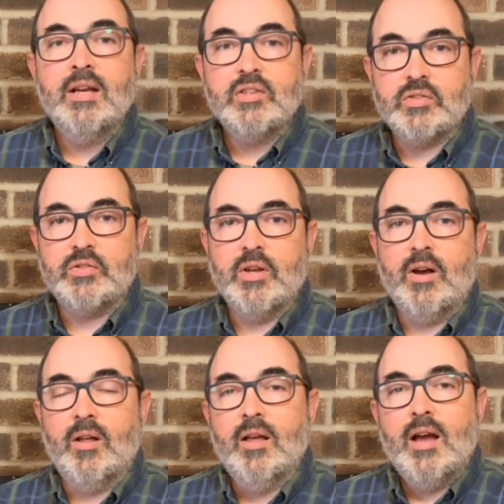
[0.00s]

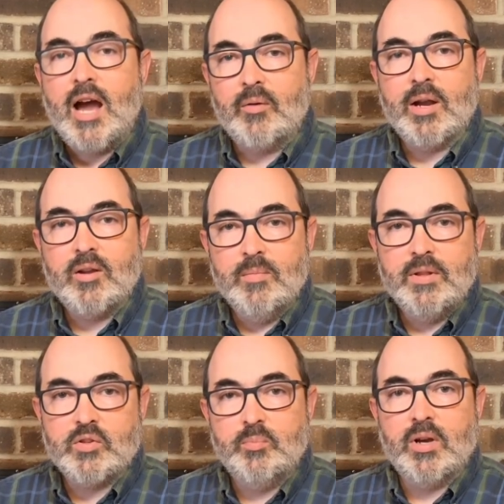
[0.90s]
Still, I recommend
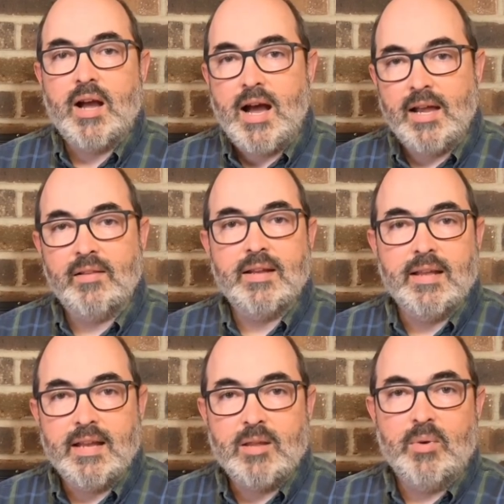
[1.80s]
this book highly
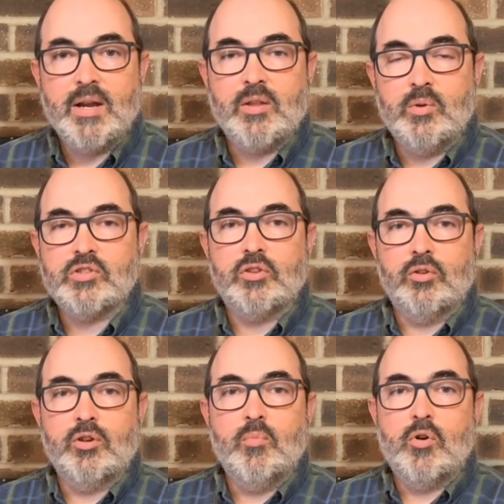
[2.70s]
to anybody that wants to
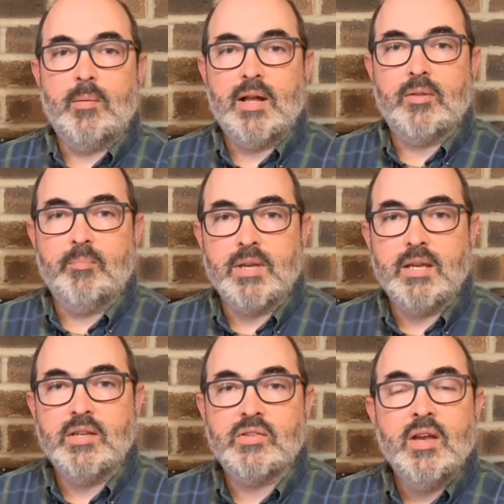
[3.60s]
learn more about the
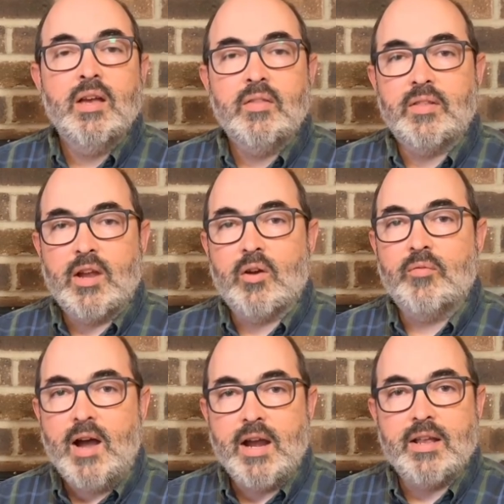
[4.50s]
bees that they are
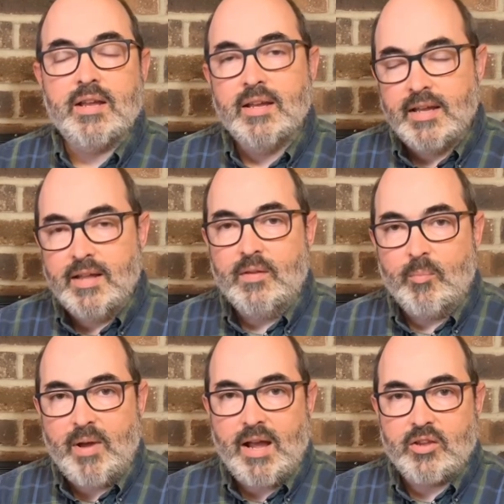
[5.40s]
finding in their
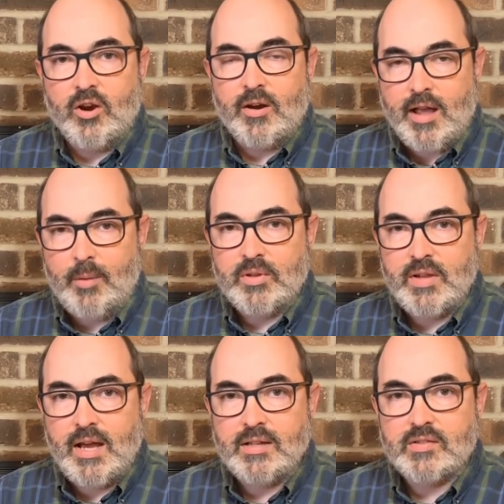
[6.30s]
backyard
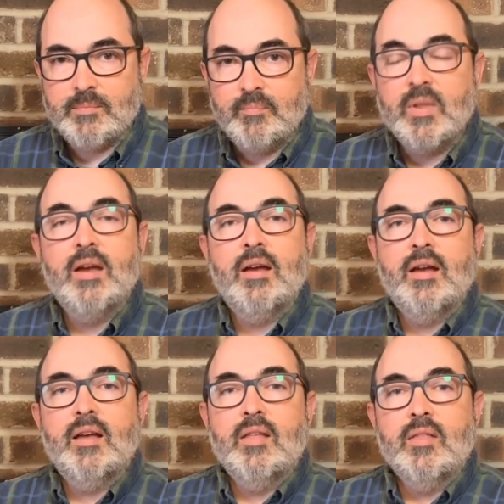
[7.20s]
habitats.
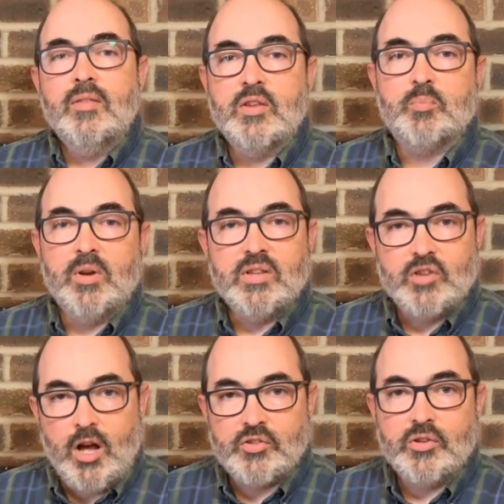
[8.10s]
This book is
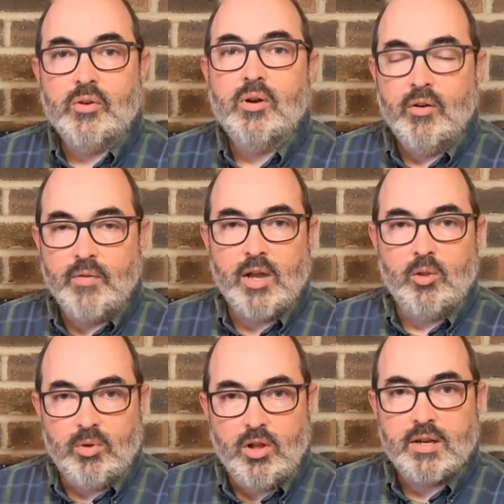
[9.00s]
also
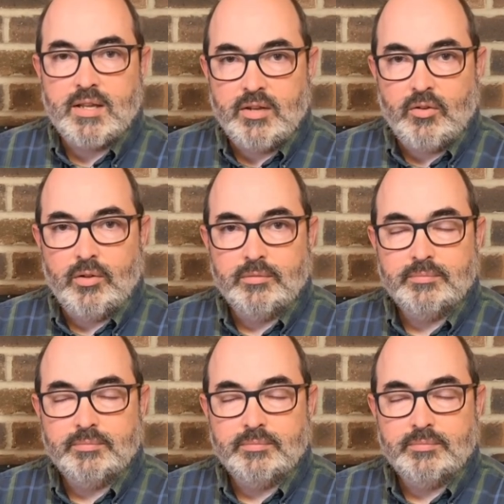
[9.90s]
available on Kindle.